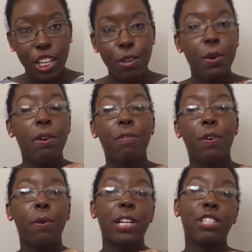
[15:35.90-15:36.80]
you
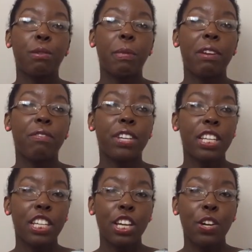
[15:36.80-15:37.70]
for watching my
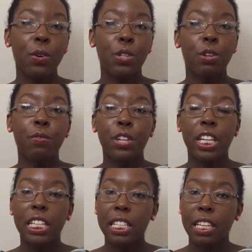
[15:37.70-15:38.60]
video. Don't
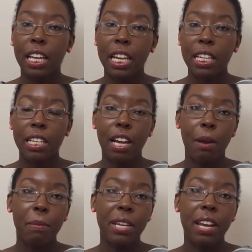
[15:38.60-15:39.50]
forget to like,
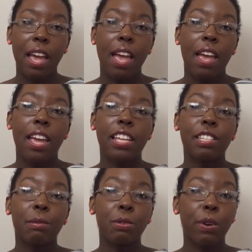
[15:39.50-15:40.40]
comment, and
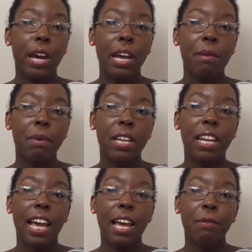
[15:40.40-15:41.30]
subscribe,
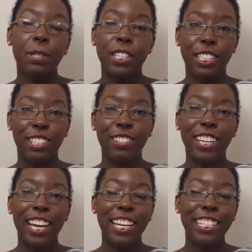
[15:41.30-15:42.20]
and I will see you
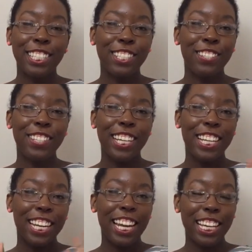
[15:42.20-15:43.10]
guys soon
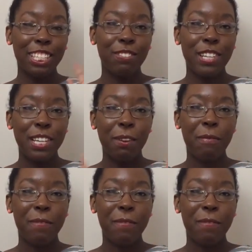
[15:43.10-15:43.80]
in the next one.